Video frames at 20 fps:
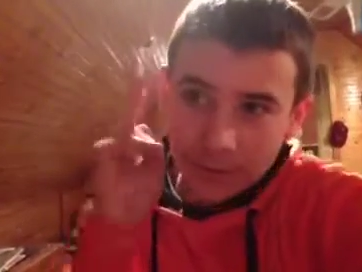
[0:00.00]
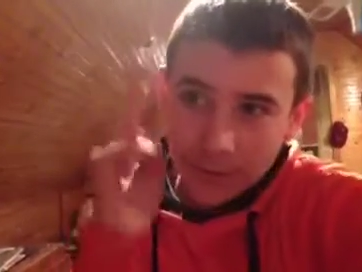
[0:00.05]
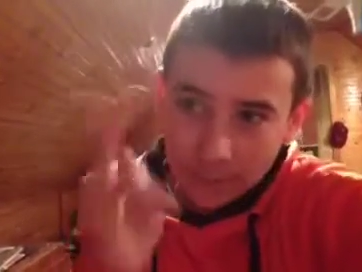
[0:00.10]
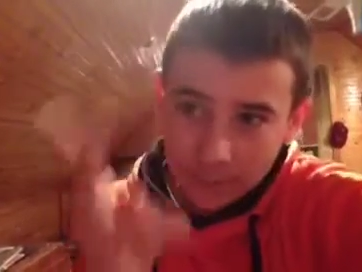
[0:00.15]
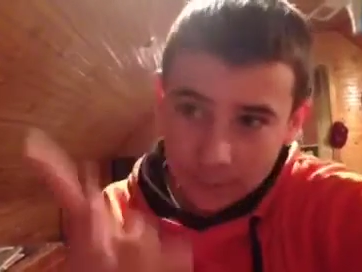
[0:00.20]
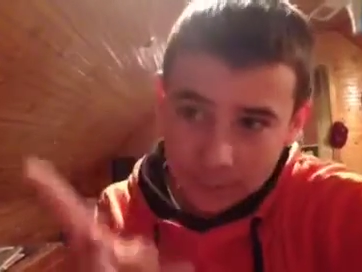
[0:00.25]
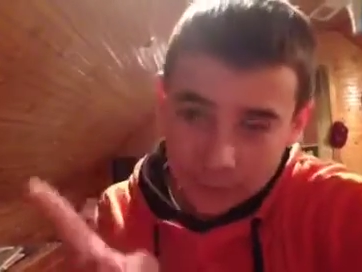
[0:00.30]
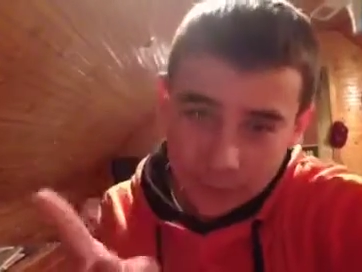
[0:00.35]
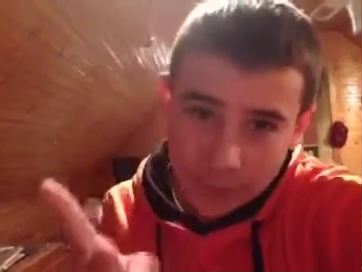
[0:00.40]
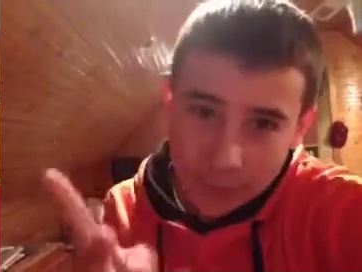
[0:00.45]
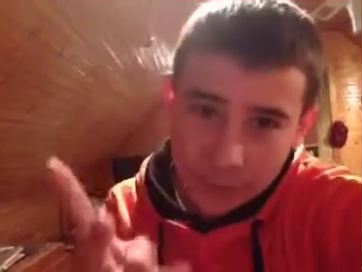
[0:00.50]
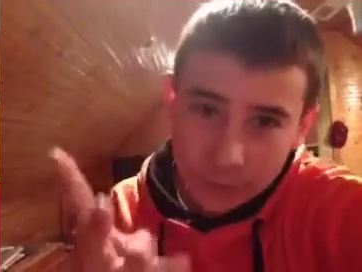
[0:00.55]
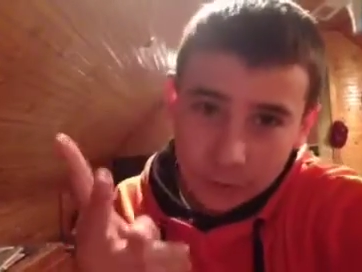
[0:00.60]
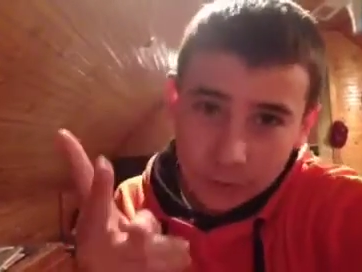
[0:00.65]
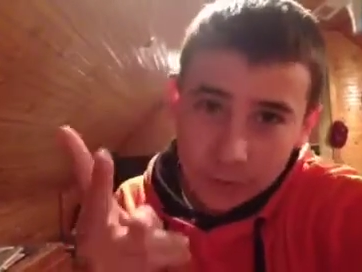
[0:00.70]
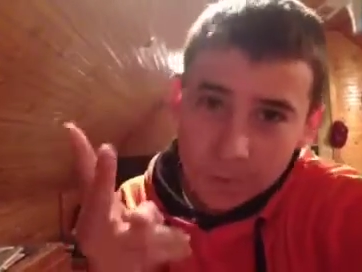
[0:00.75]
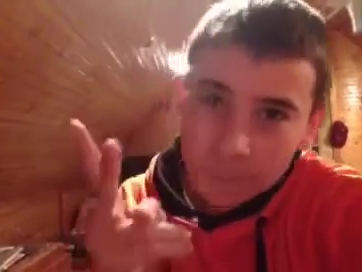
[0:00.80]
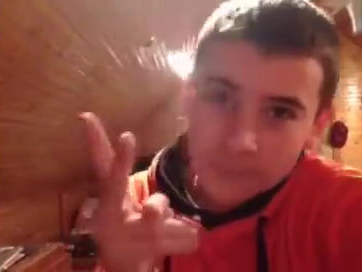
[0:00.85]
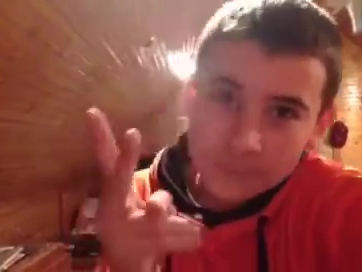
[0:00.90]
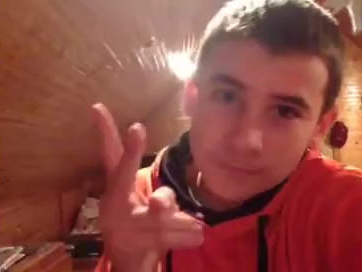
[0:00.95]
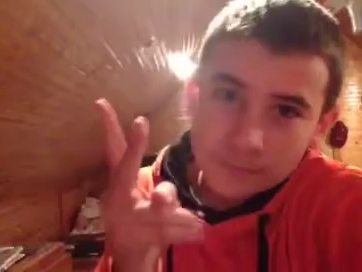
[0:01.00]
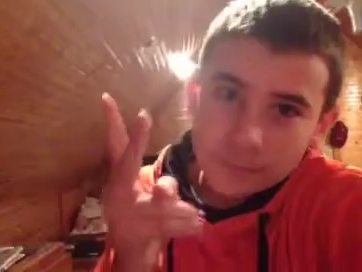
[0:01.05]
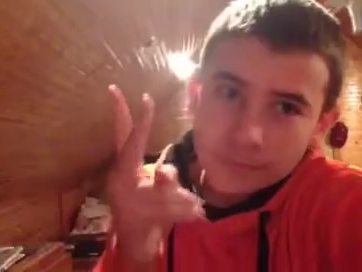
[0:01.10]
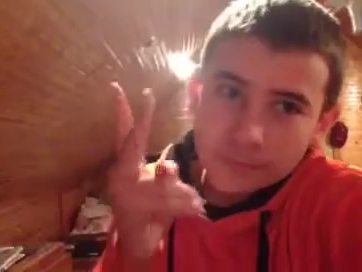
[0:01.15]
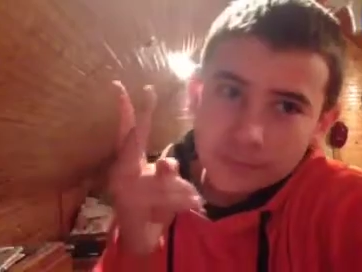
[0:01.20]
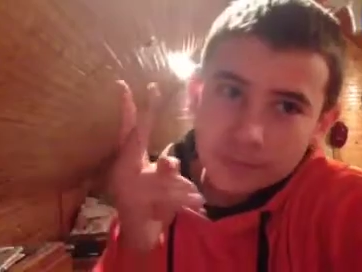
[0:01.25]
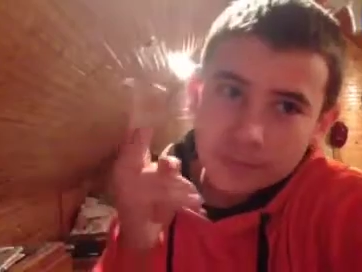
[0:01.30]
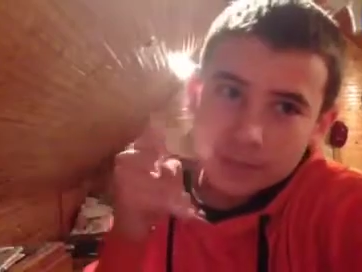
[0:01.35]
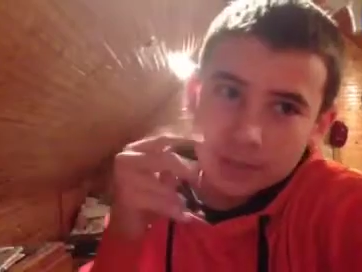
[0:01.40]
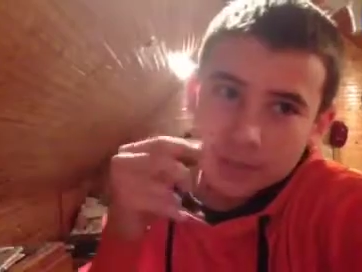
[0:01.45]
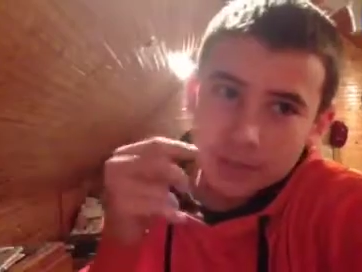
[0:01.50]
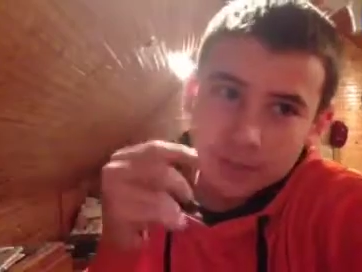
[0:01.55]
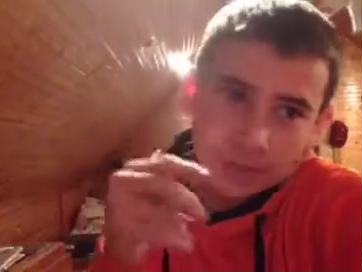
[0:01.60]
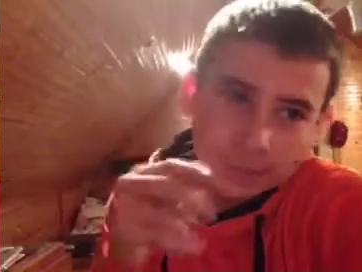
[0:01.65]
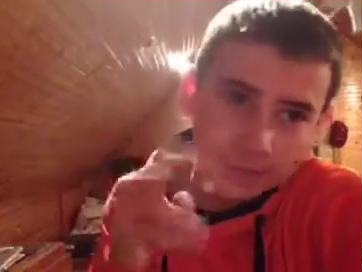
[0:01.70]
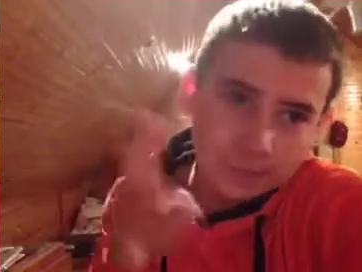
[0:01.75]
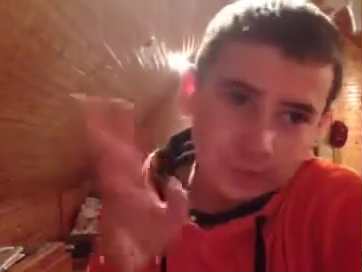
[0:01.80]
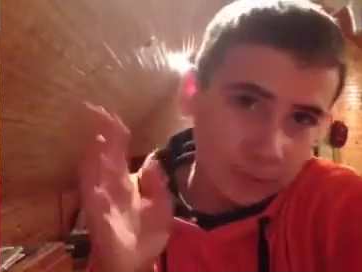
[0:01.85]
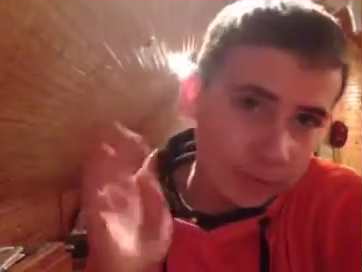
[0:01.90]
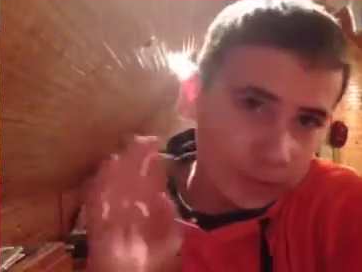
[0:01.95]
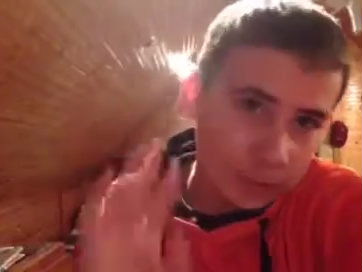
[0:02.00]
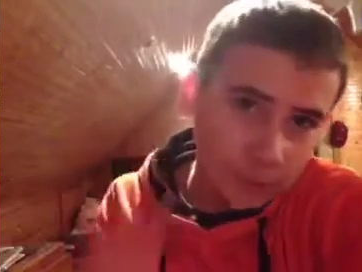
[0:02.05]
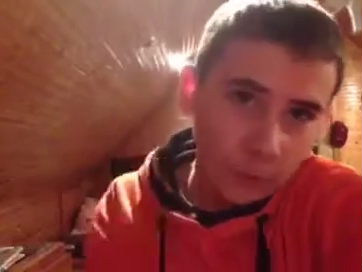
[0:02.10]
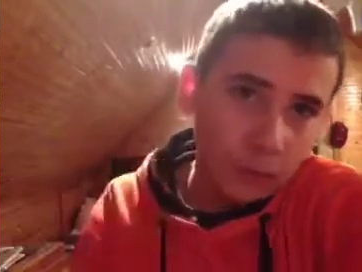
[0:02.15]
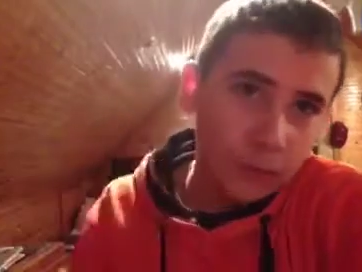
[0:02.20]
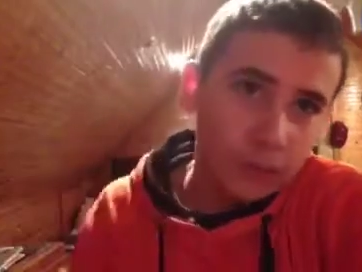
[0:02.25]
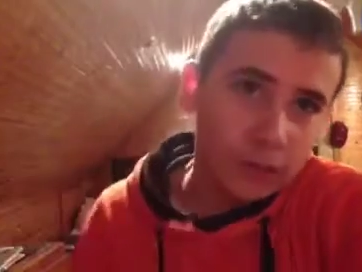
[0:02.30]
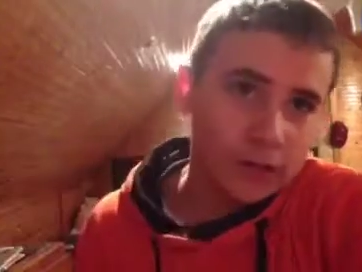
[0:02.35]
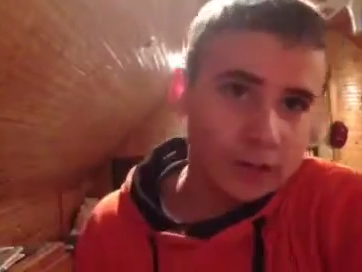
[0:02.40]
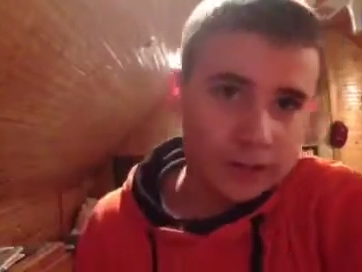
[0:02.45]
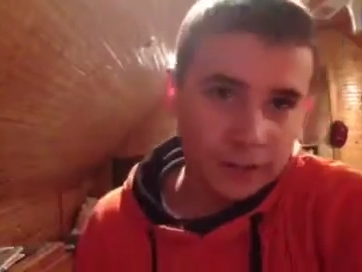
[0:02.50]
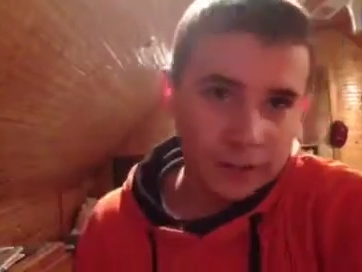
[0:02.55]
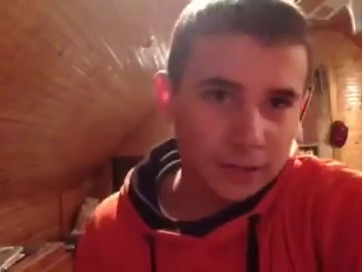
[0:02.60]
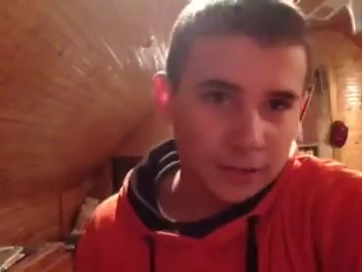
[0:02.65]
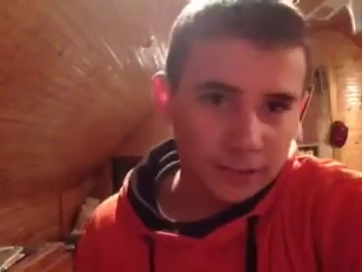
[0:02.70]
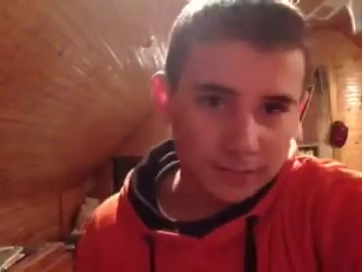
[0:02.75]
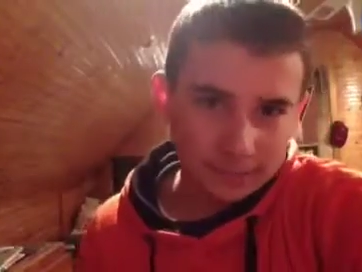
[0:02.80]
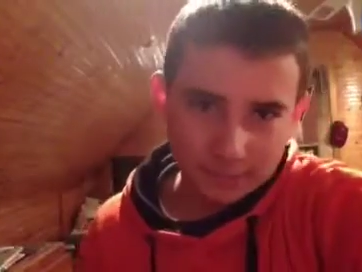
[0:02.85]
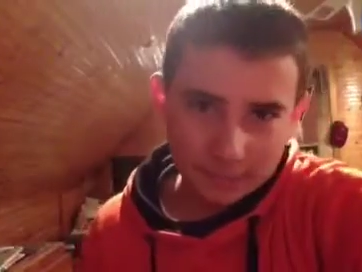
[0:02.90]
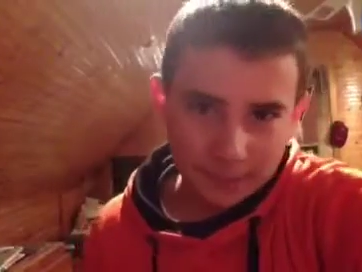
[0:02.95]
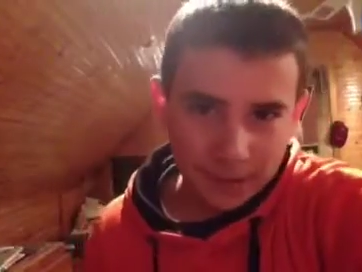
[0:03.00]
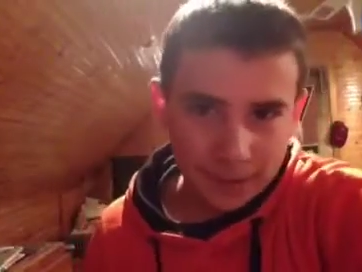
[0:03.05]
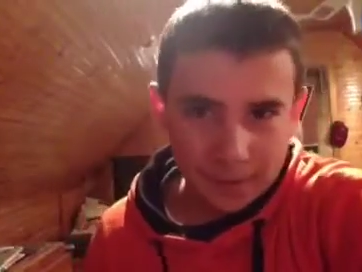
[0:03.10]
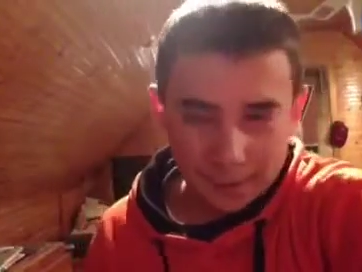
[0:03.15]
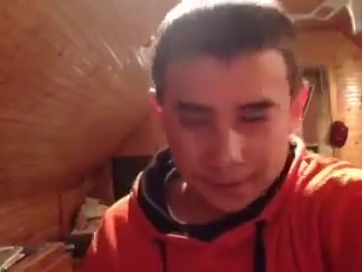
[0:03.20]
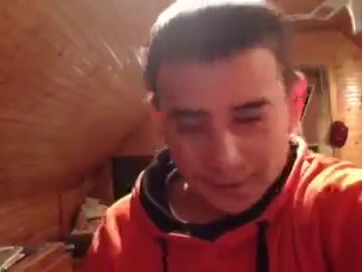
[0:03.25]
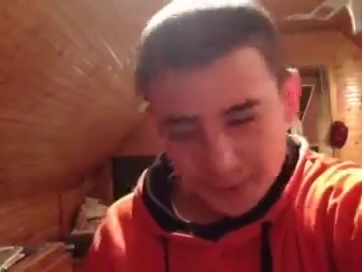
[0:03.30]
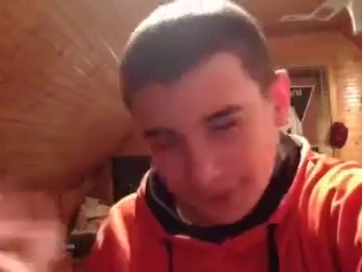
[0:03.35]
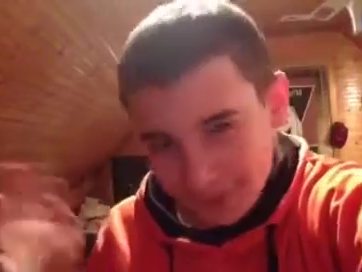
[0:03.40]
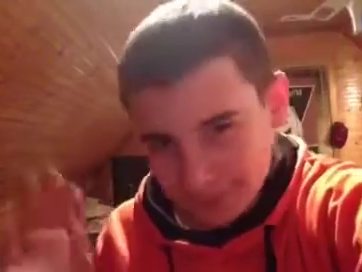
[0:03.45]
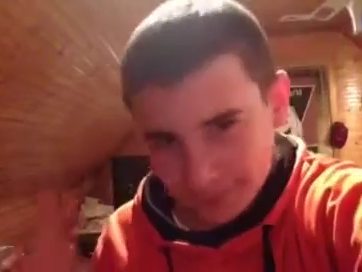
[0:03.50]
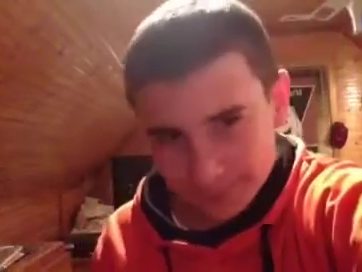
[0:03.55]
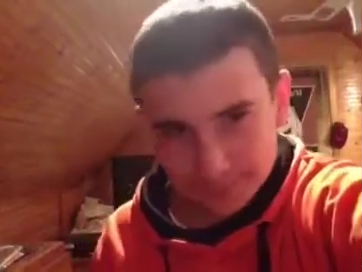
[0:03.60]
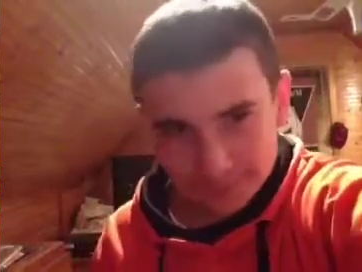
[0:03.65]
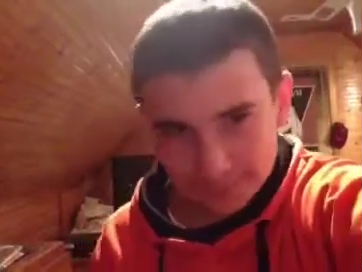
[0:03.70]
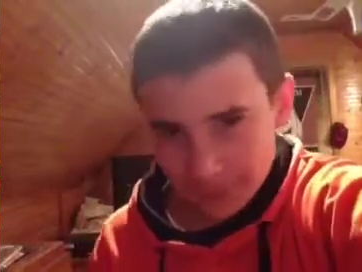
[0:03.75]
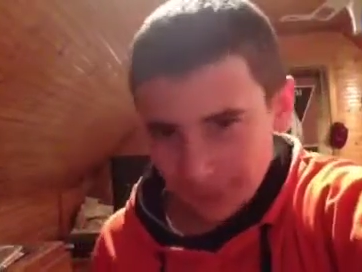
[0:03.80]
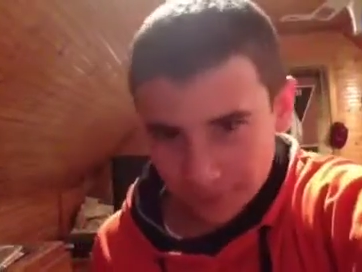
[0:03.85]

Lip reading: The gaming channel is just really cool. He just does game stuff.